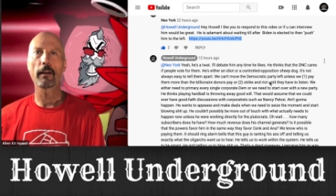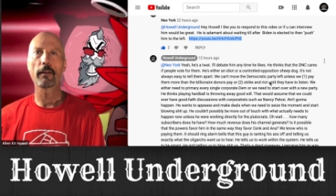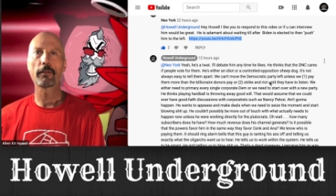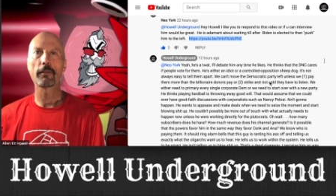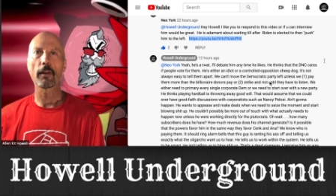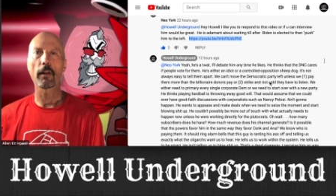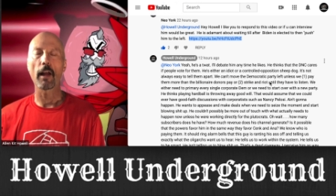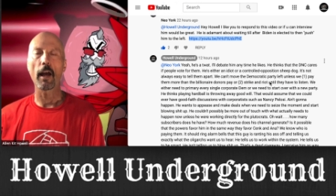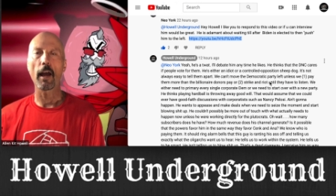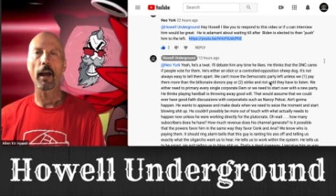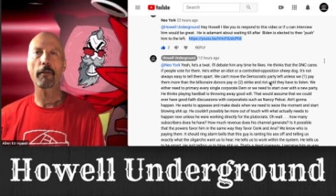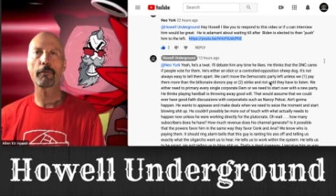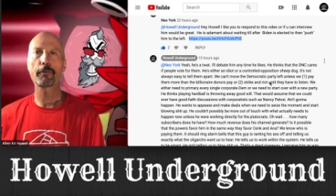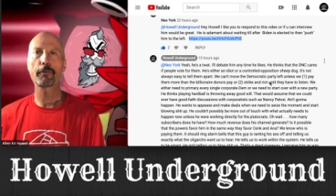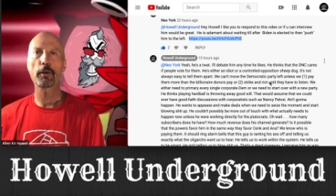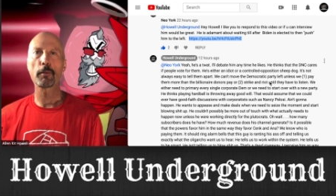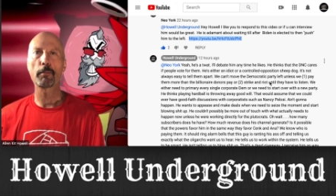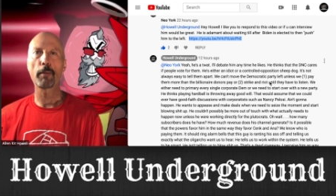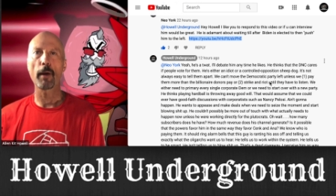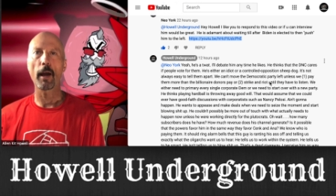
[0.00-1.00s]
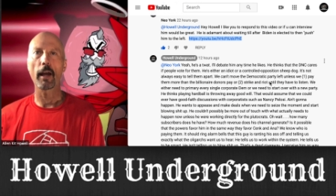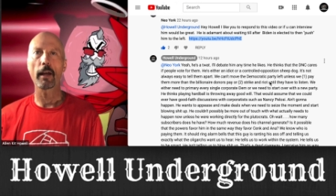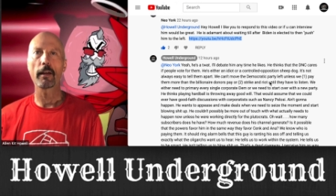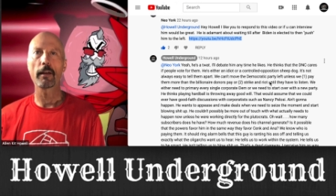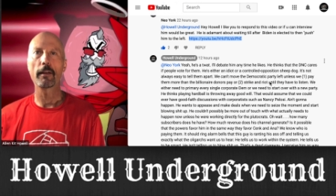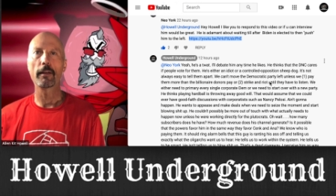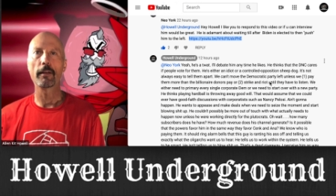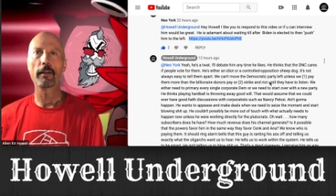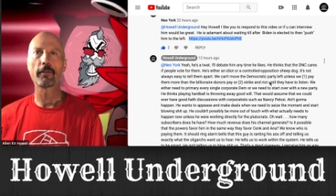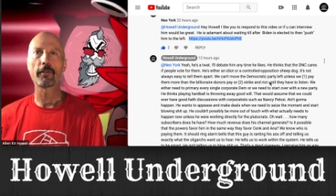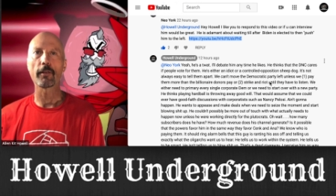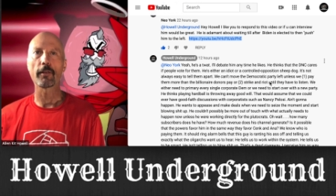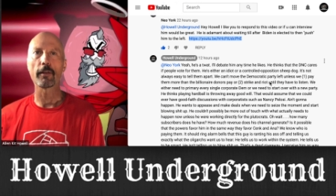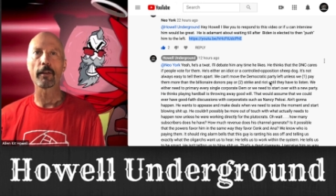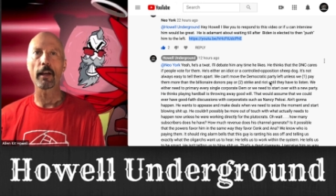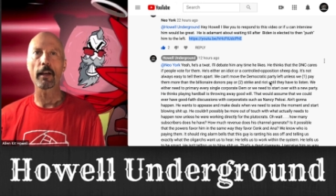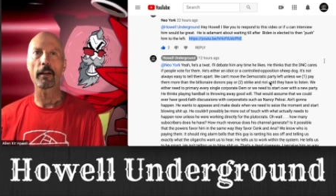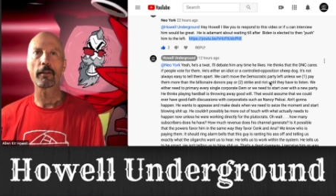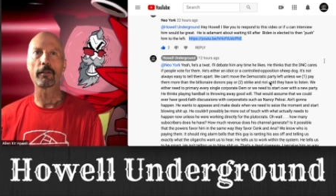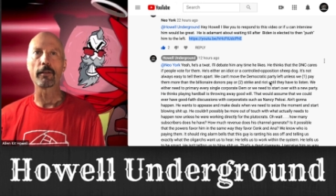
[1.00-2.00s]
until after Biden is
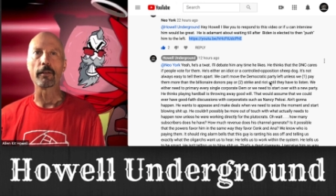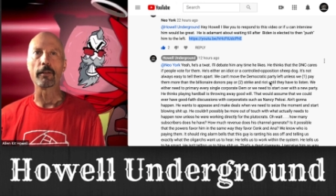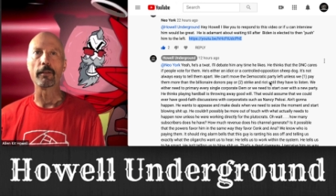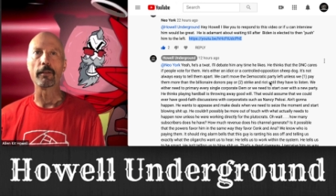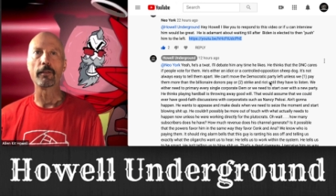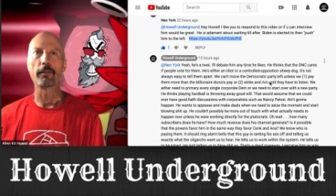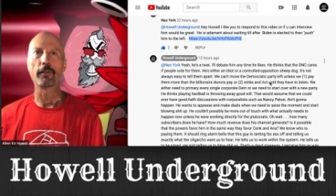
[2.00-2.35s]
elected